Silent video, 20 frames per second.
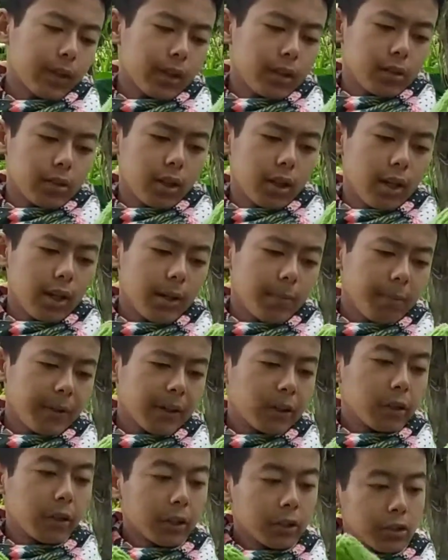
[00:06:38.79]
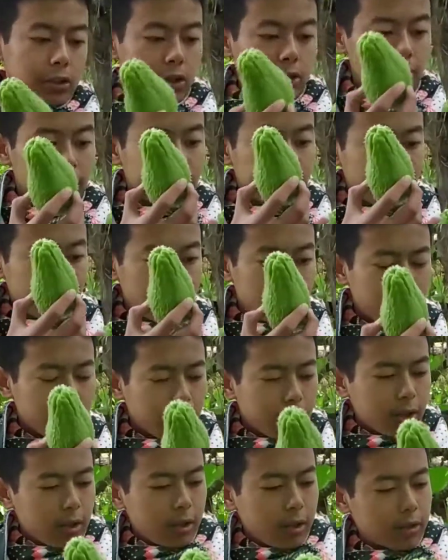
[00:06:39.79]
and because of their
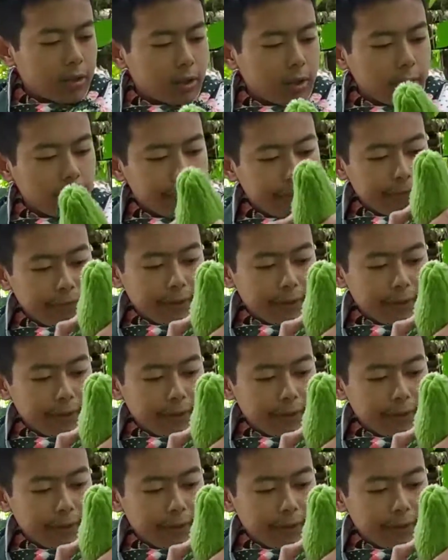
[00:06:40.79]
rough